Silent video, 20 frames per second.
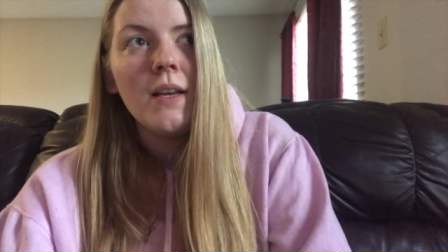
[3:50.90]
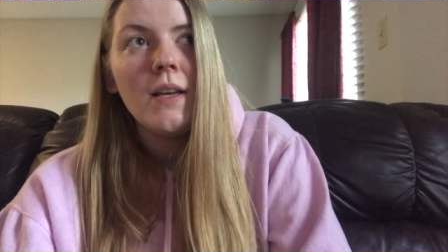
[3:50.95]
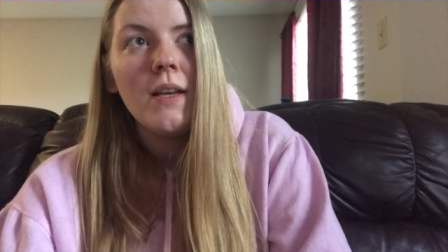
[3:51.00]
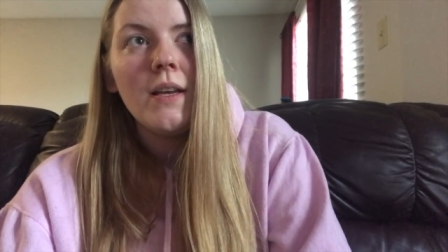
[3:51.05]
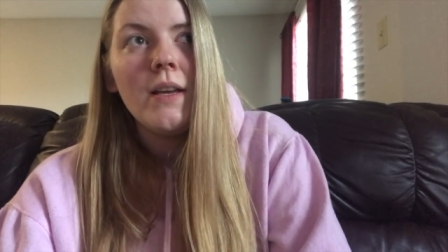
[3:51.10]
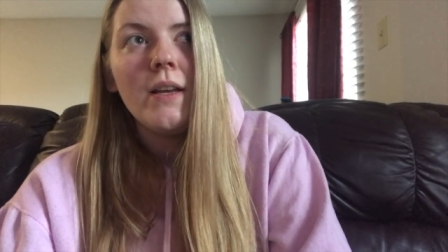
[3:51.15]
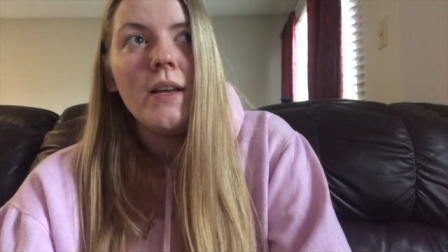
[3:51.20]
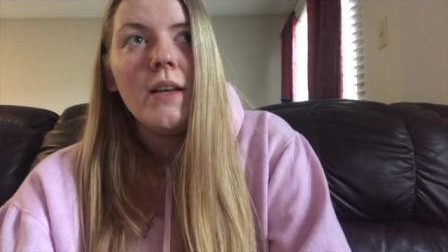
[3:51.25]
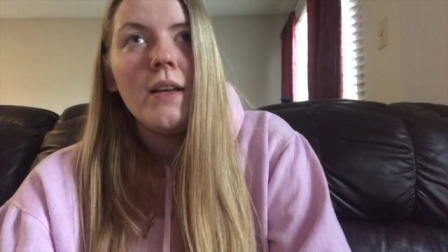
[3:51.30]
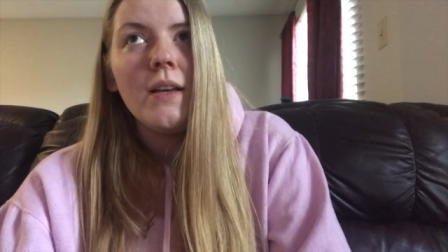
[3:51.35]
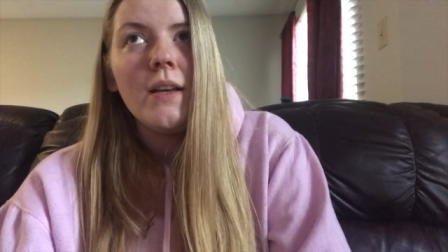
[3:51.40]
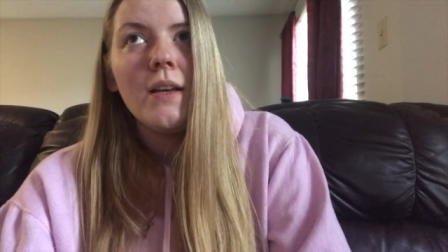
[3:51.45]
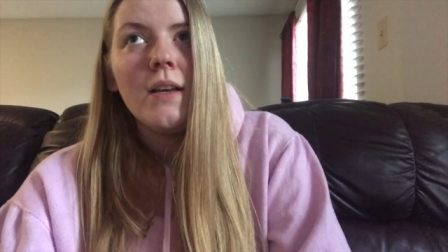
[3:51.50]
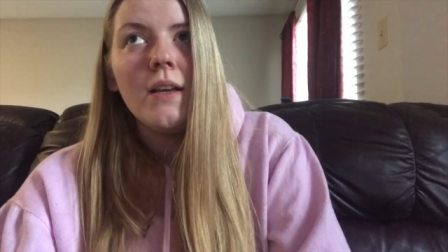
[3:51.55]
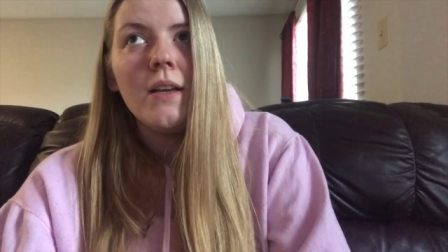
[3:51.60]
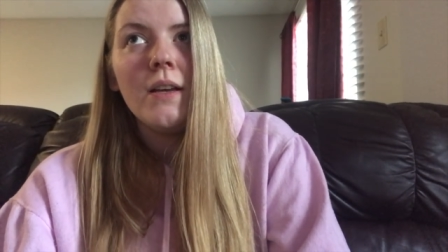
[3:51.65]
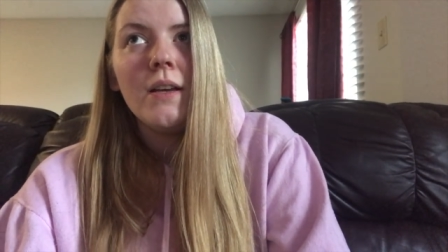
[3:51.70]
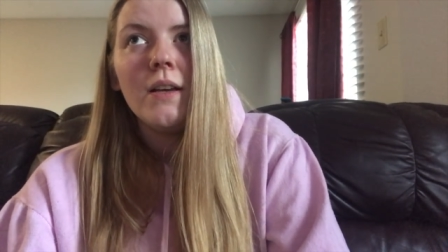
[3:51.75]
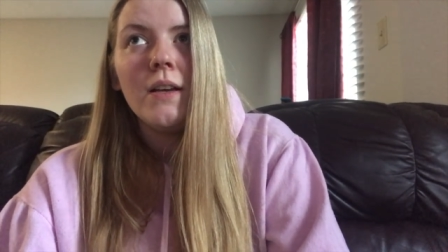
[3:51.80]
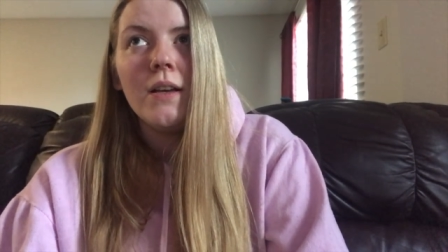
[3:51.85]
And leaving the
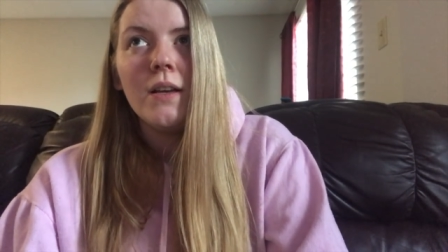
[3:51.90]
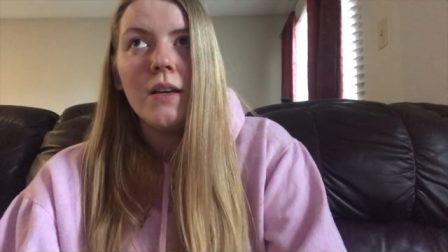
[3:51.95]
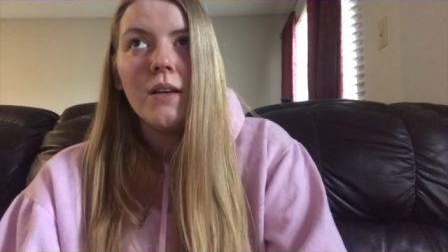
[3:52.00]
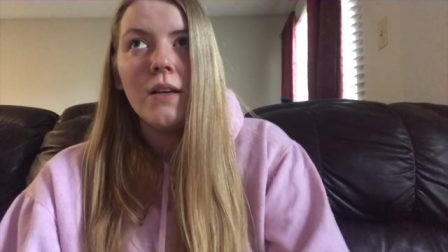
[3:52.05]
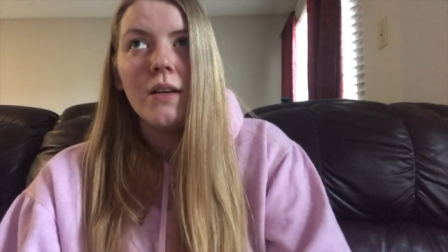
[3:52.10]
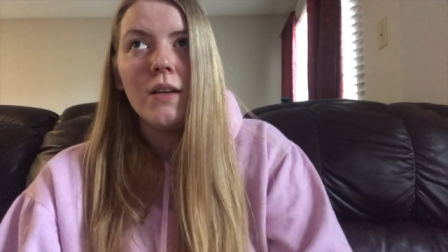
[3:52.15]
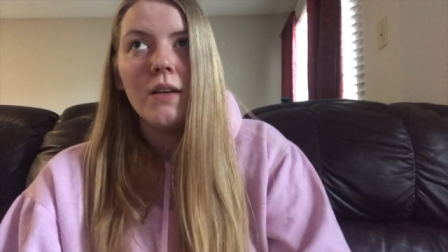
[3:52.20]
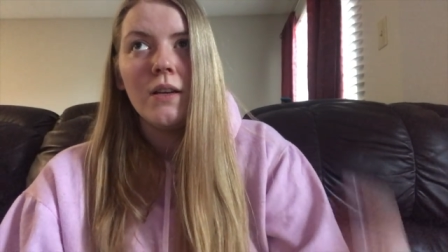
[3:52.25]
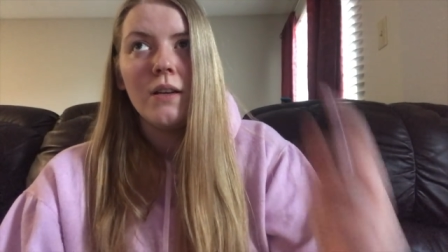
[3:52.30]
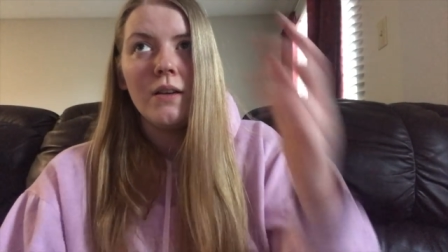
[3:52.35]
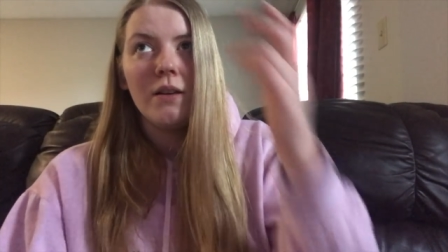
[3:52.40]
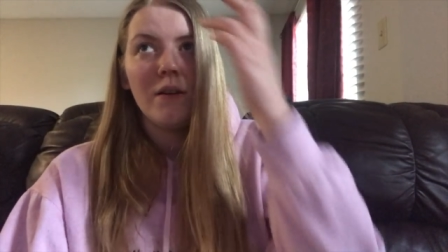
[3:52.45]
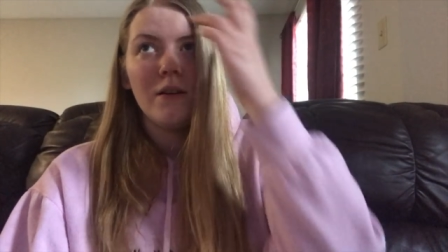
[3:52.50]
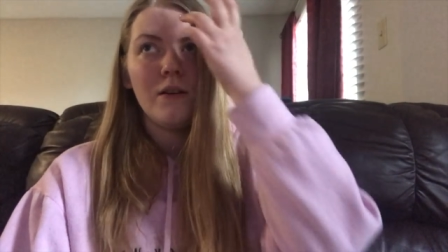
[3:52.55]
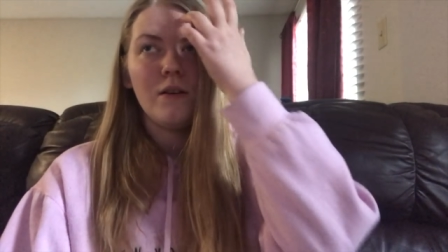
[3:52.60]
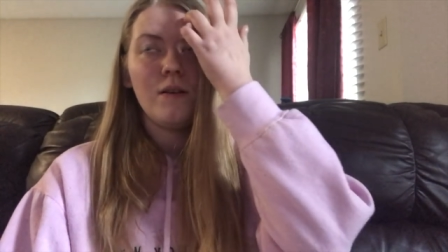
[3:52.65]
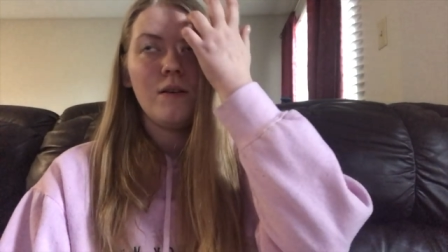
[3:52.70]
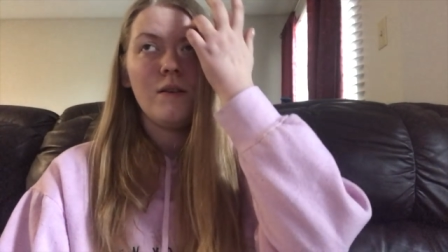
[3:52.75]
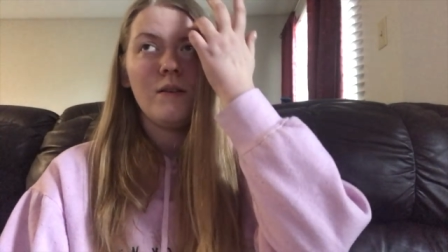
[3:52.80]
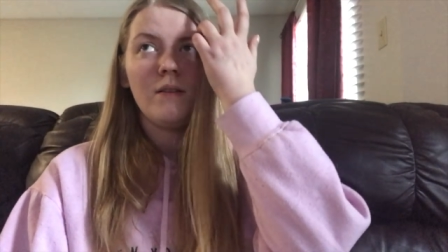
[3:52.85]
gym super
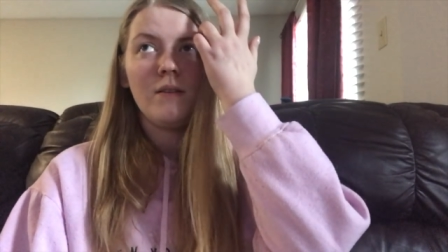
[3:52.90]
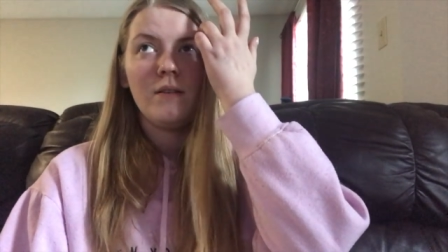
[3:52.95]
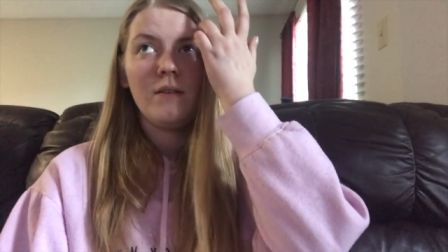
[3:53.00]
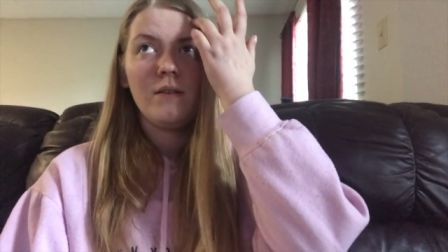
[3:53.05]
sweaty.